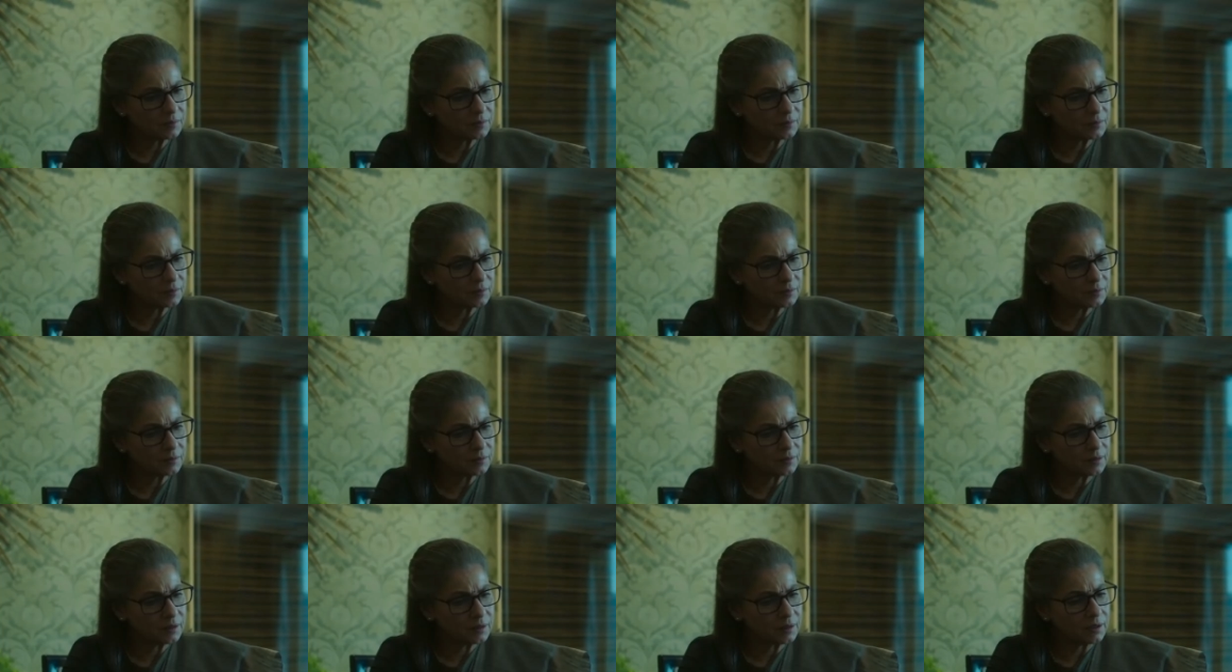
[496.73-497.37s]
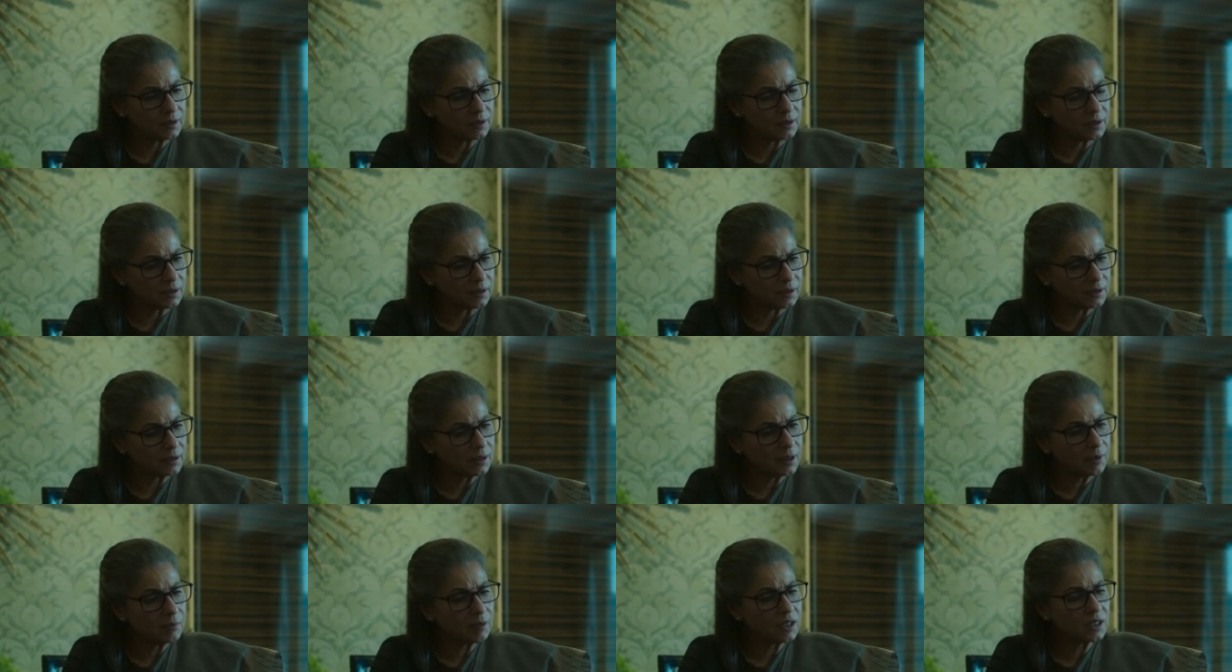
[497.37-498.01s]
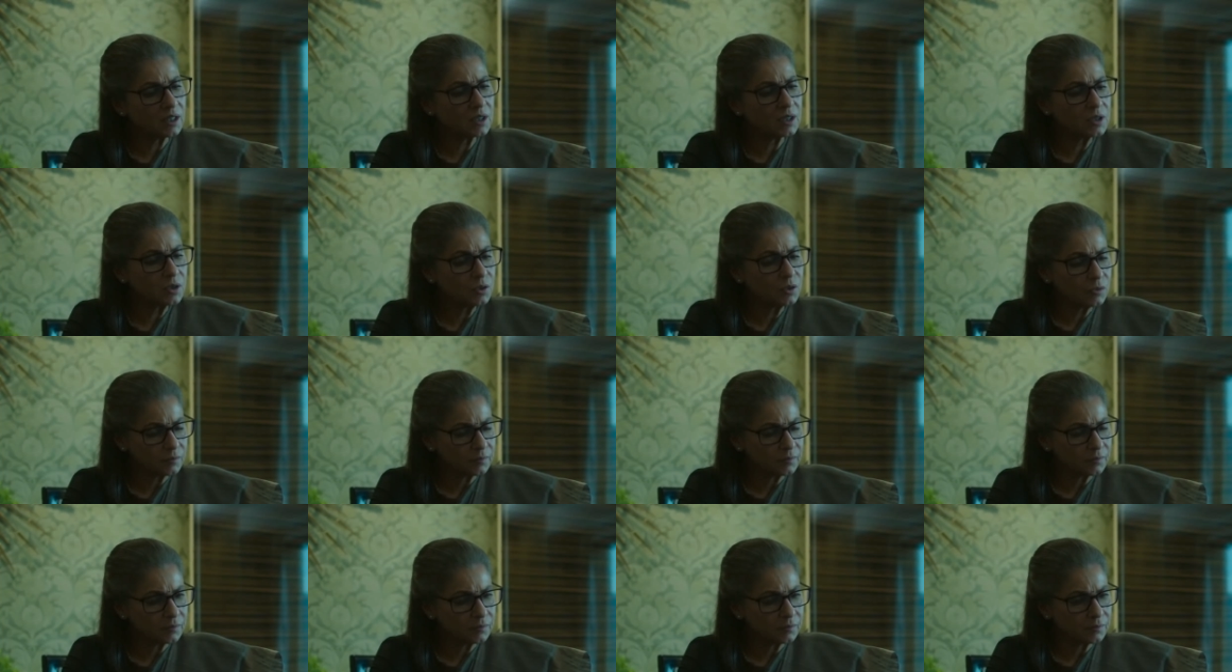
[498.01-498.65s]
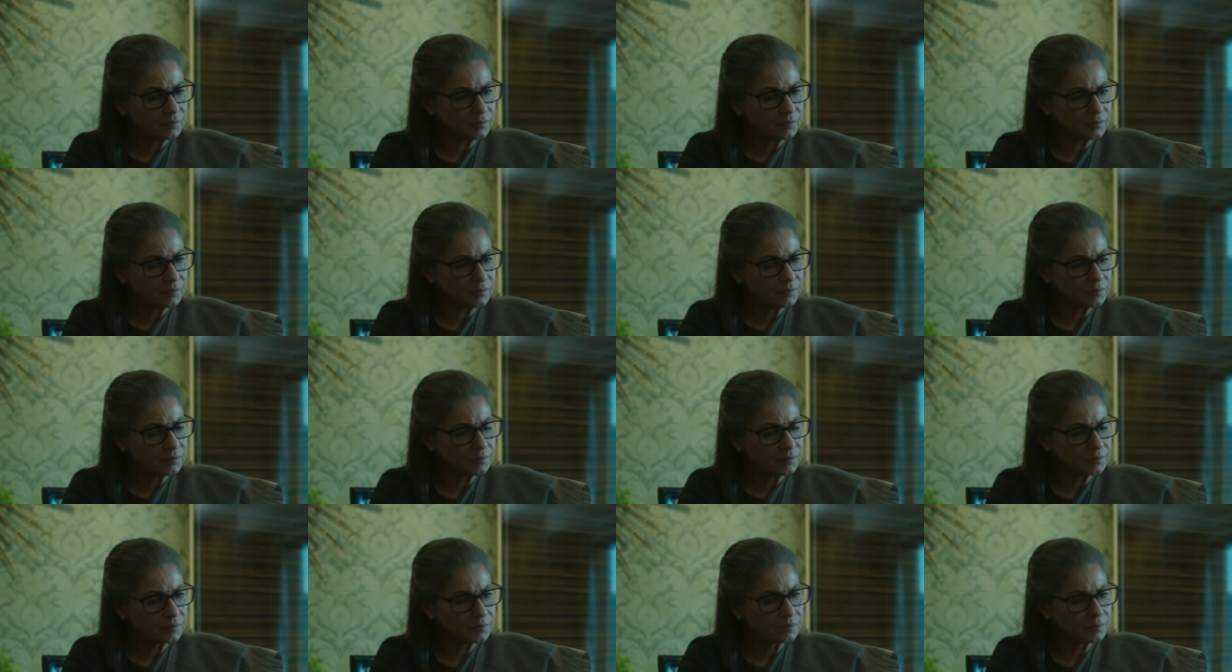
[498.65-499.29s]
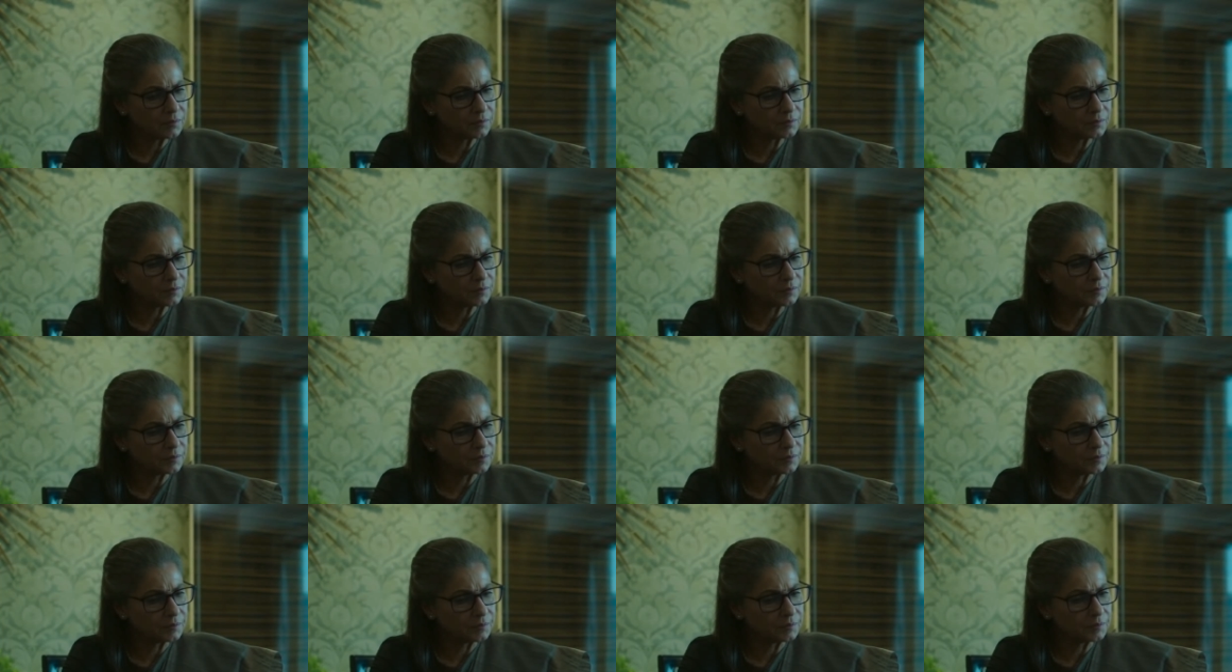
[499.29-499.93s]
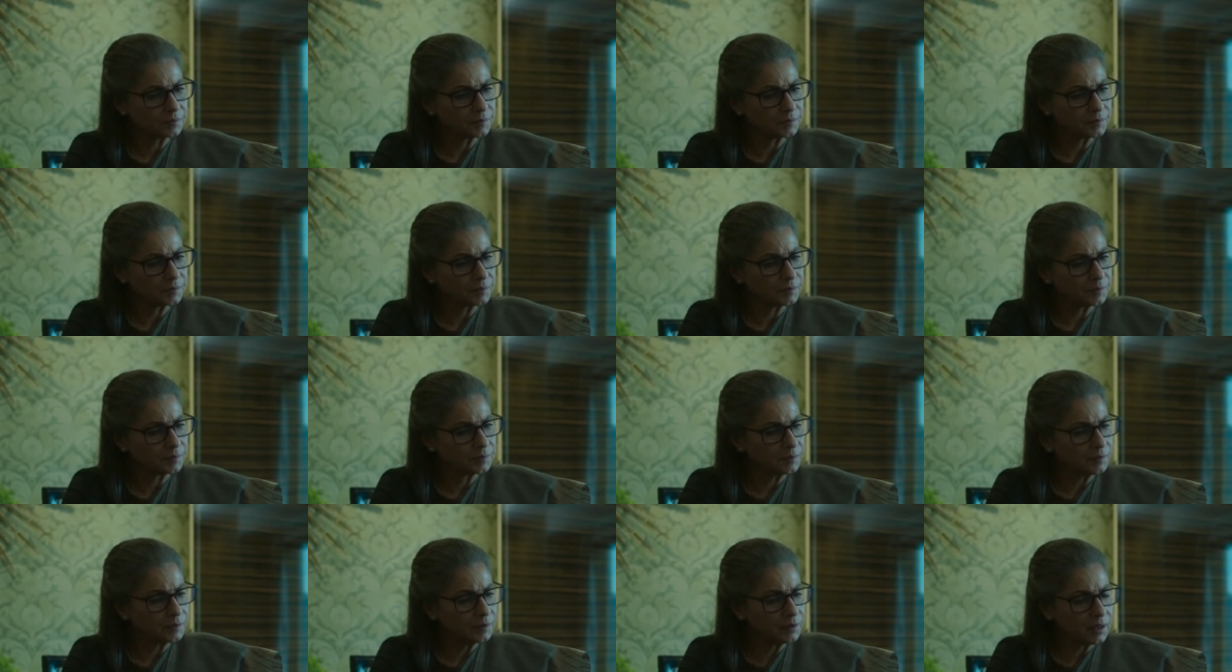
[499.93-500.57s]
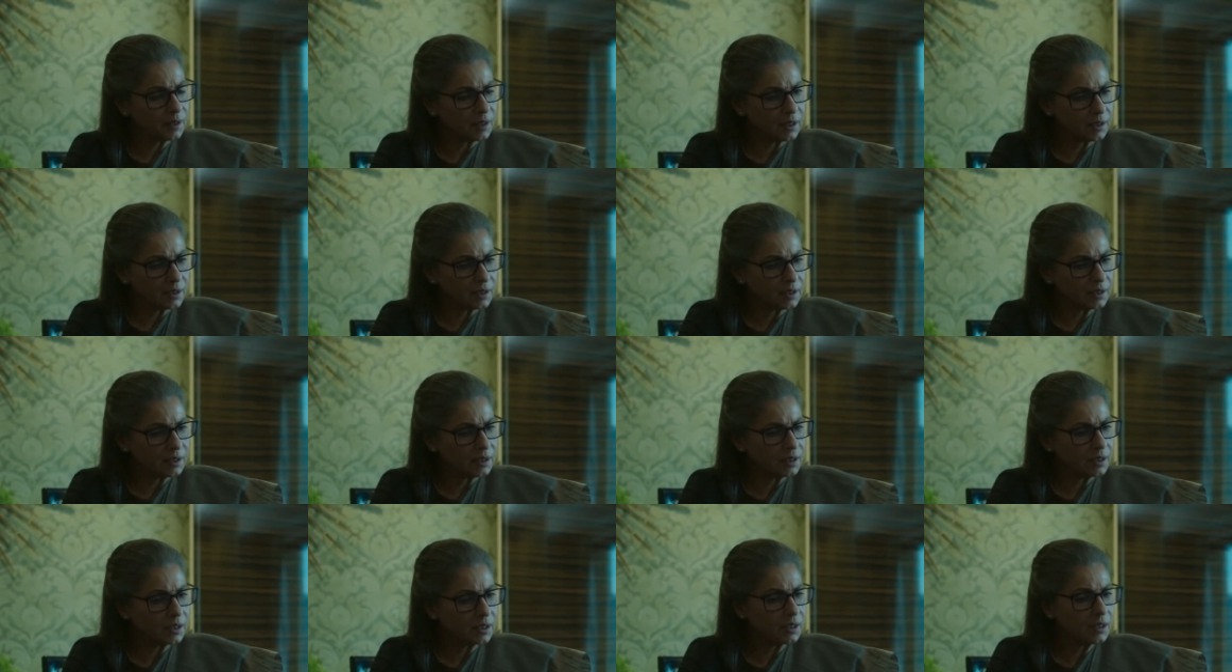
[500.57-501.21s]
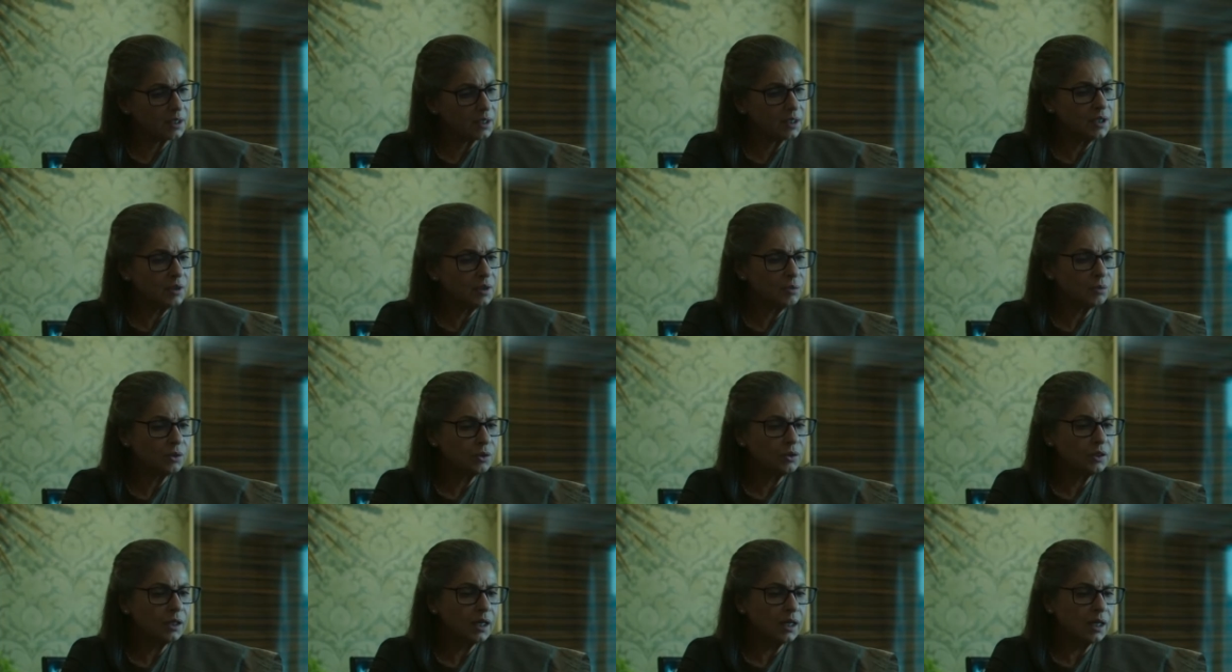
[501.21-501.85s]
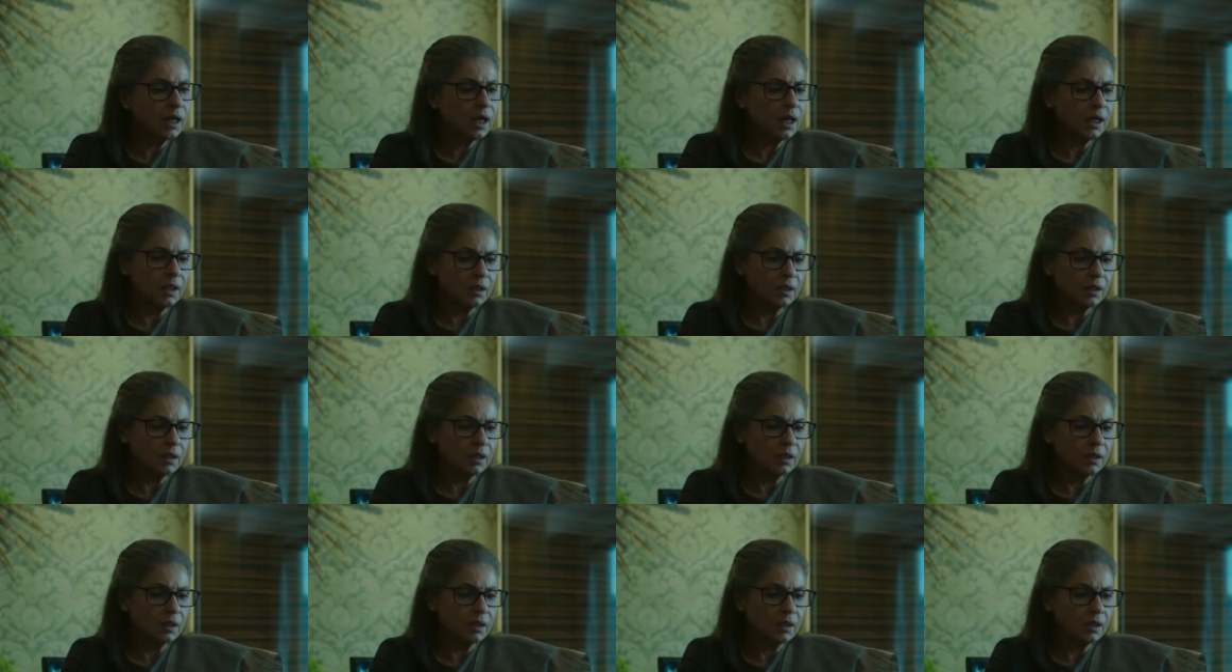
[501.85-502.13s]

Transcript: comes to know that Prime Minister Maya is talking to her. Maya asks about what she wants and